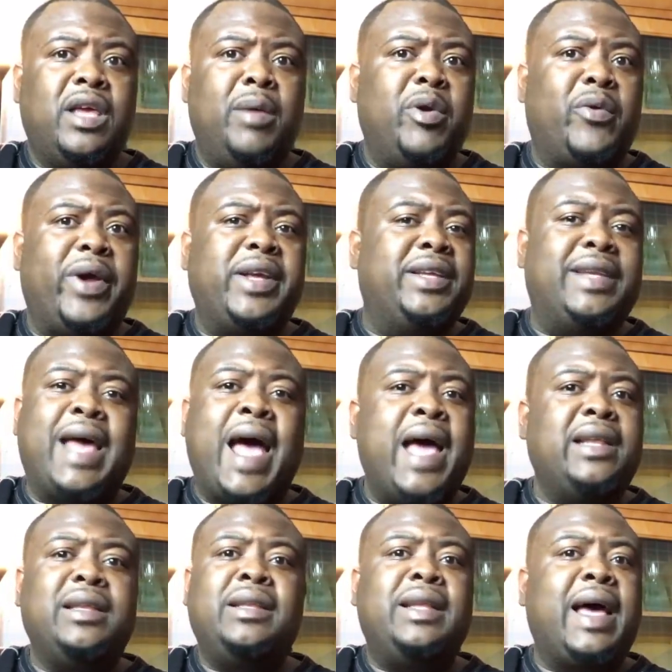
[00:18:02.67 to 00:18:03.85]

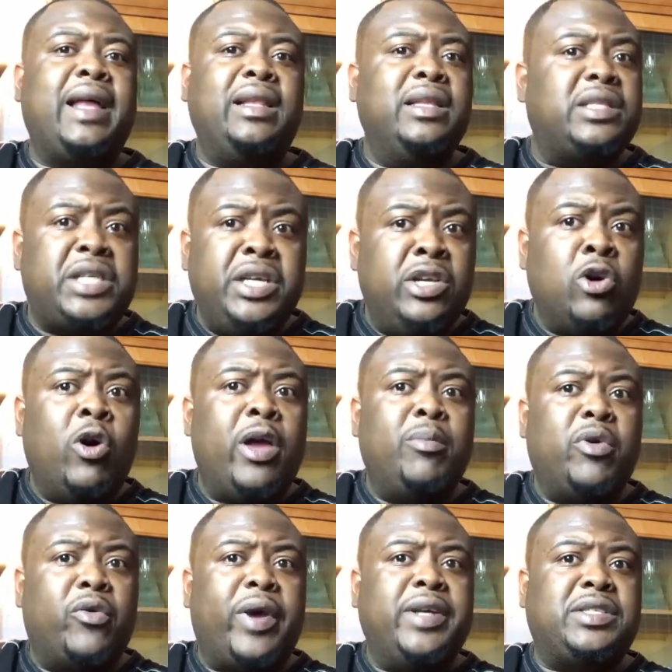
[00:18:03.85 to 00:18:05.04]
not Latino
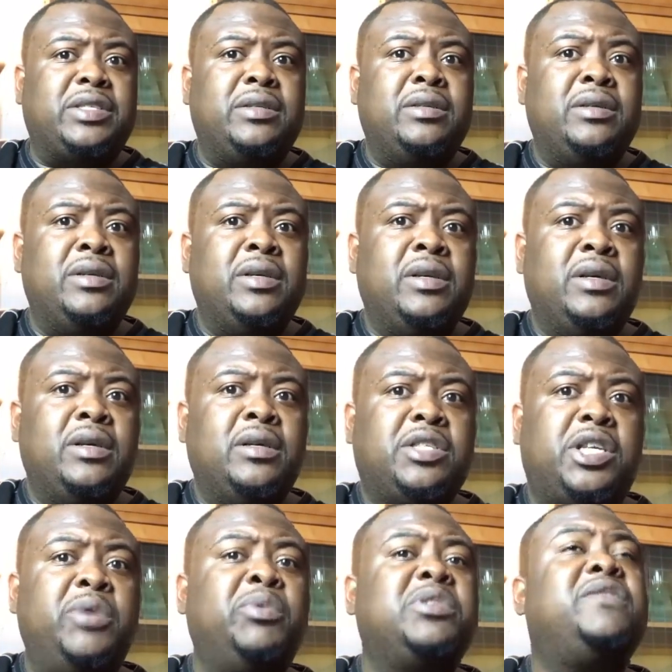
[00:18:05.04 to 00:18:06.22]
immigration.
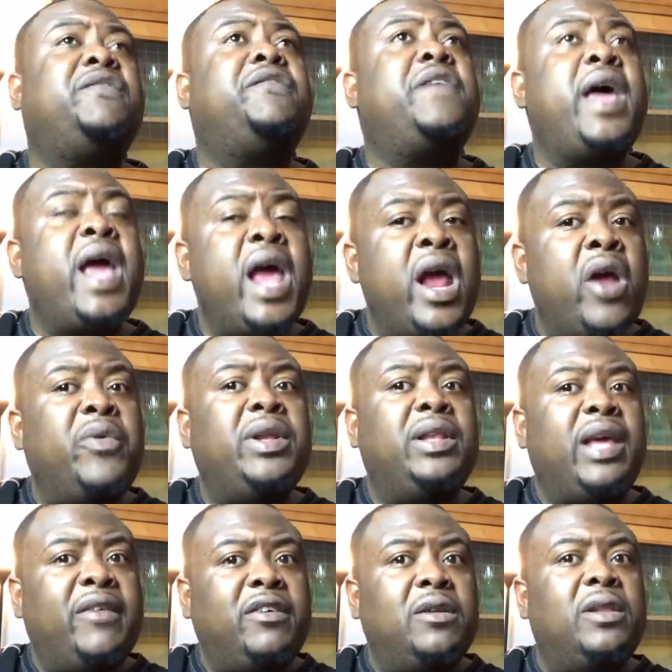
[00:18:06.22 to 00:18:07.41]
She was very
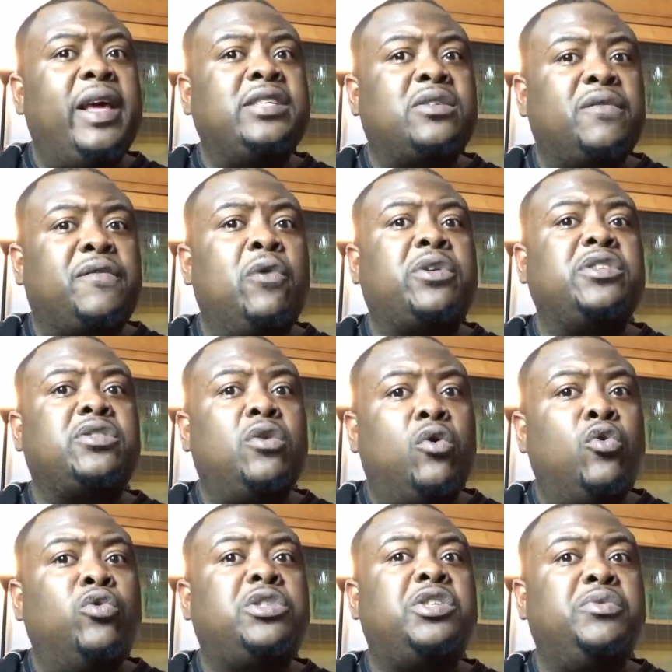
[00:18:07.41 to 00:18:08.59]
laser focused on
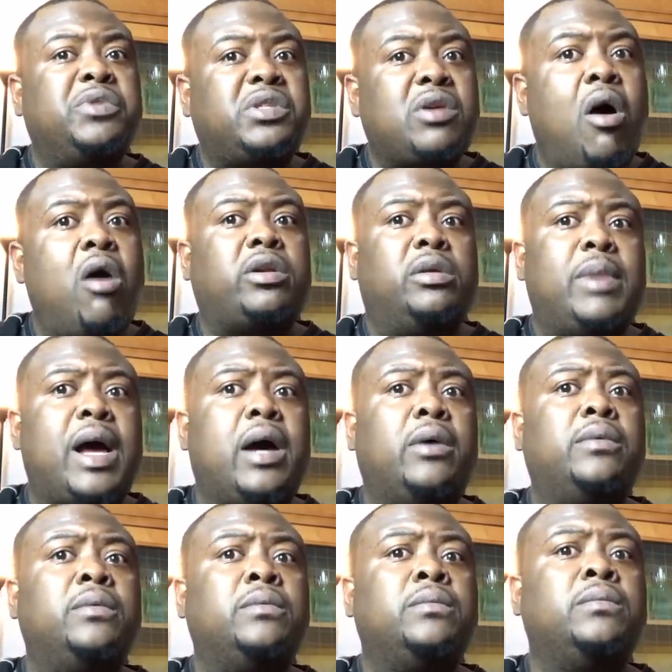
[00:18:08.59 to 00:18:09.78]
who she was talking about.
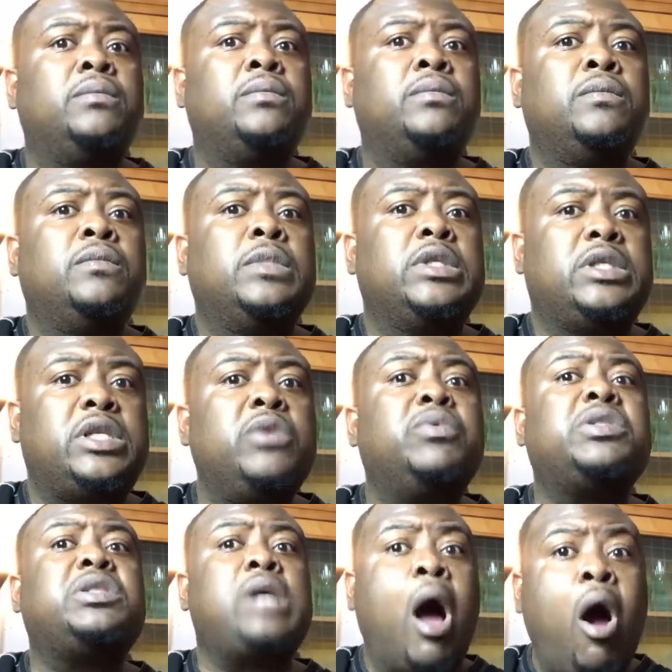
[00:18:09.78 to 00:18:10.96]
She
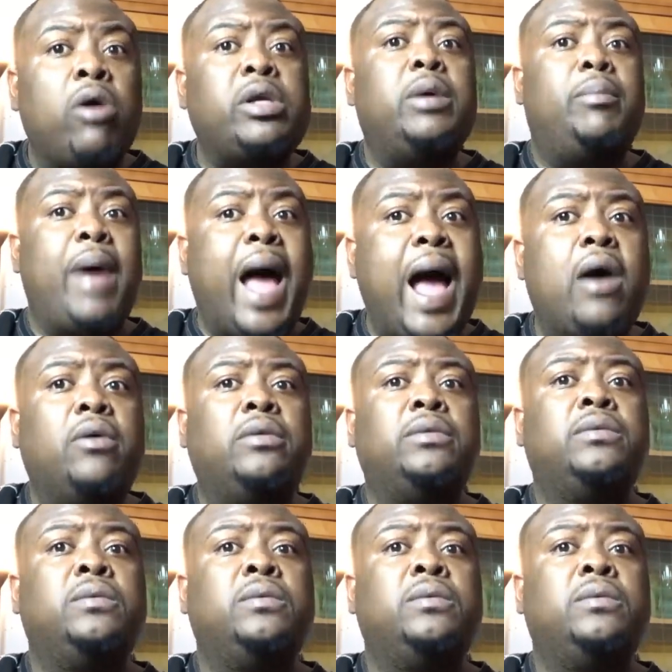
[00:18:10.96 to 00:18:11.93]
was talking about